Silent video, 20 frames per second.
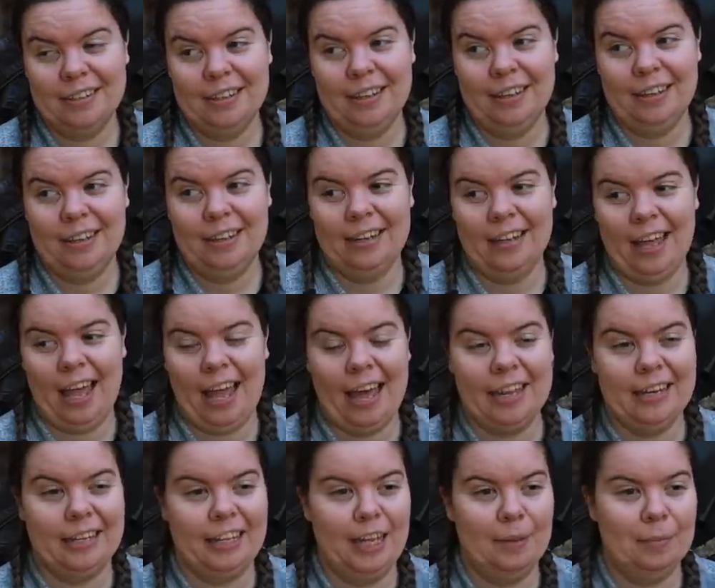I
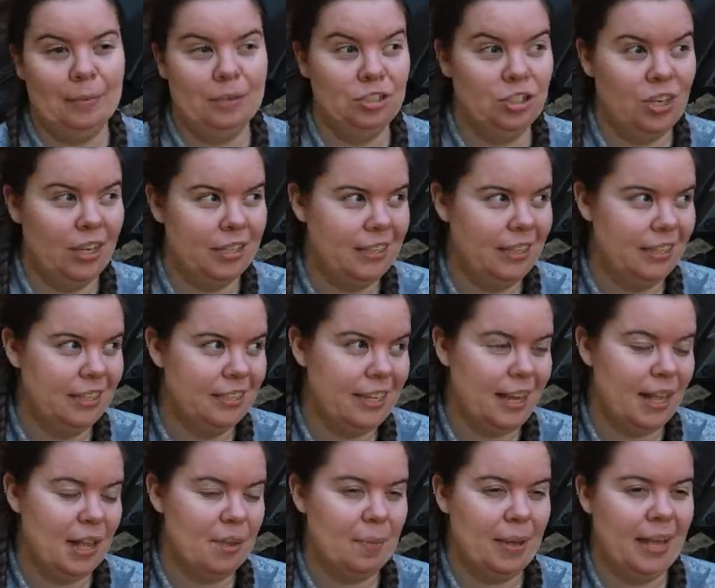had to keep adjusting the
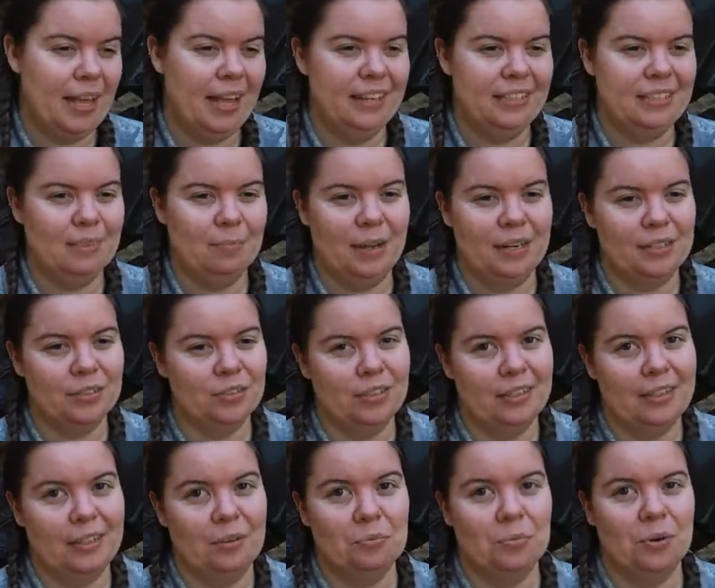saddlebags and make sure
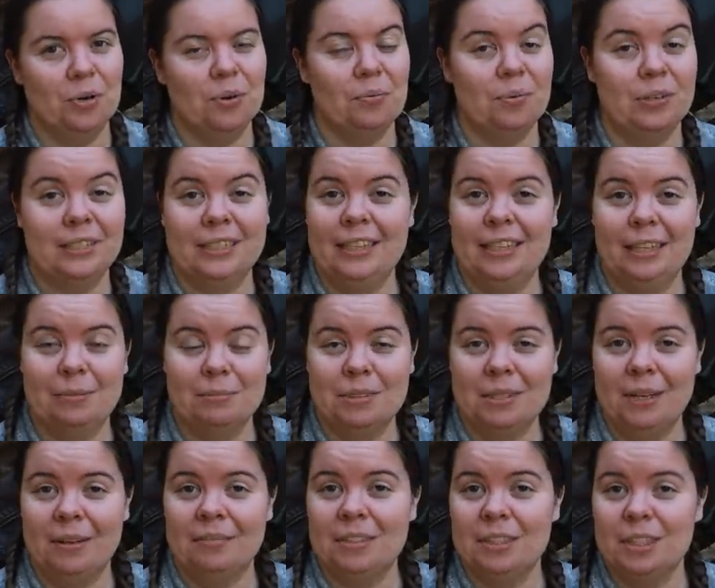that they weren't working
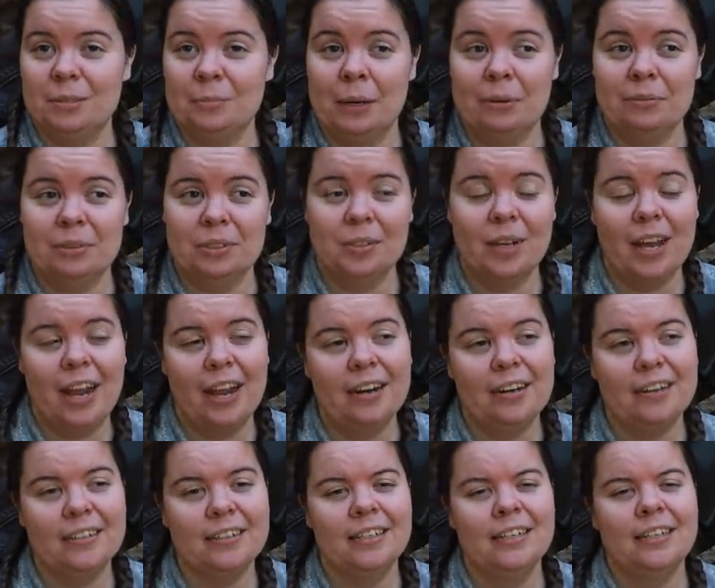themselves into my rear
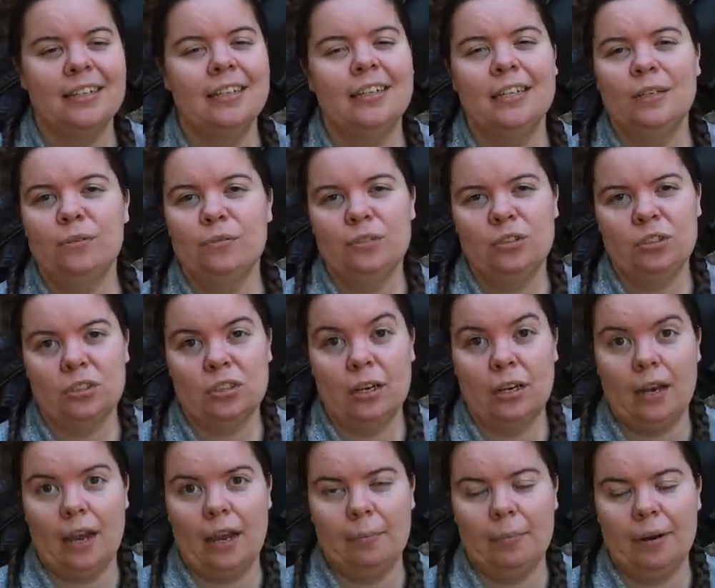tire. It was just a
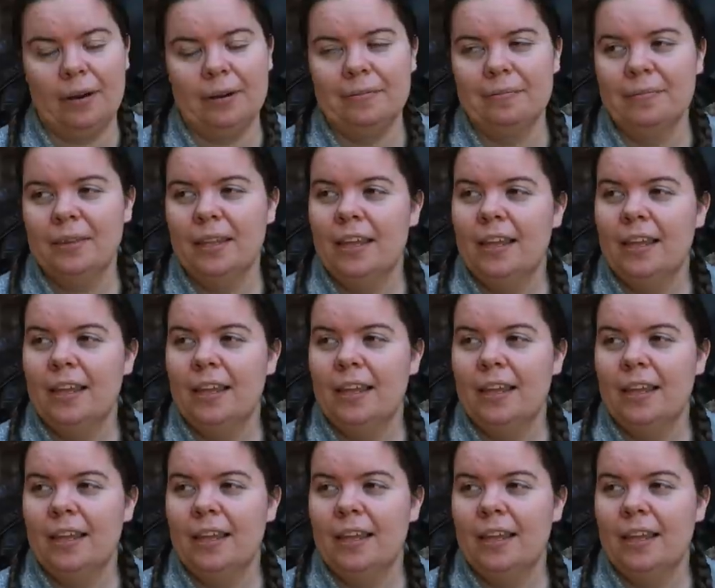nightmare.